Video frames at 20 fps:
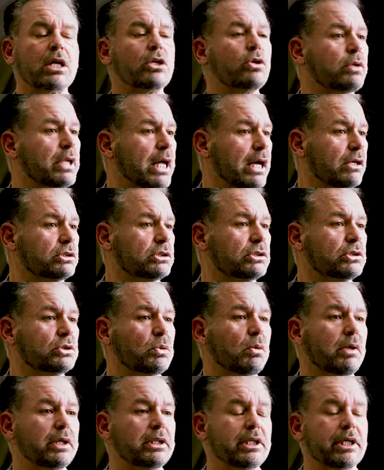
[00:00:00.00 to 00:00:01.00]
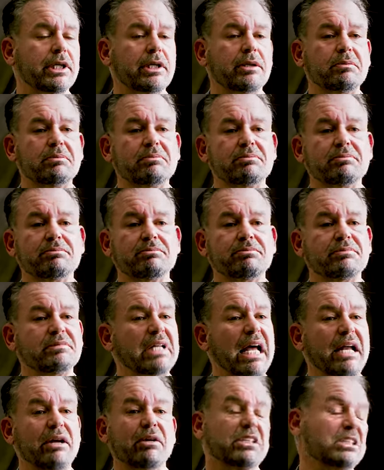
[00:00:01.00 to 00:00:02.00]
2020,
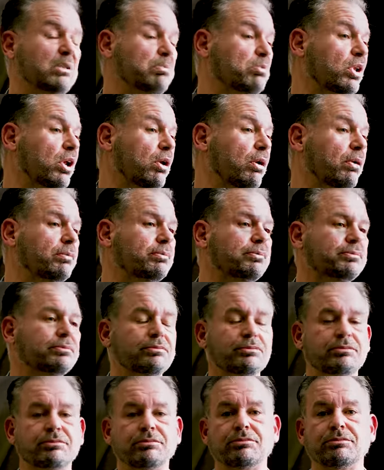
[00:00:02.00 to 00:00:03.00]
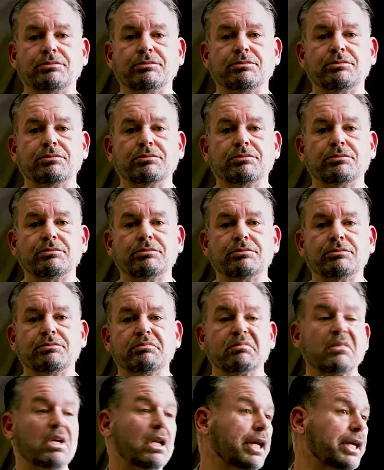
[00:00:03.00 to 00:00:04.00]
it's a blur.
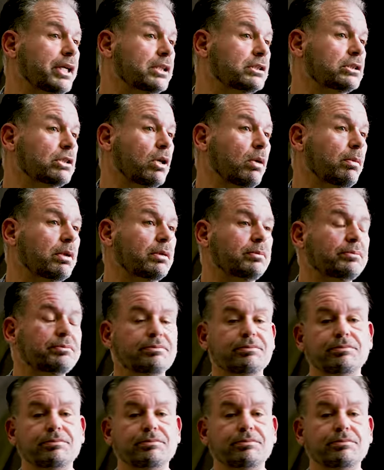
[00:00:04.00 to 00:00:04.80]
Clean and sober.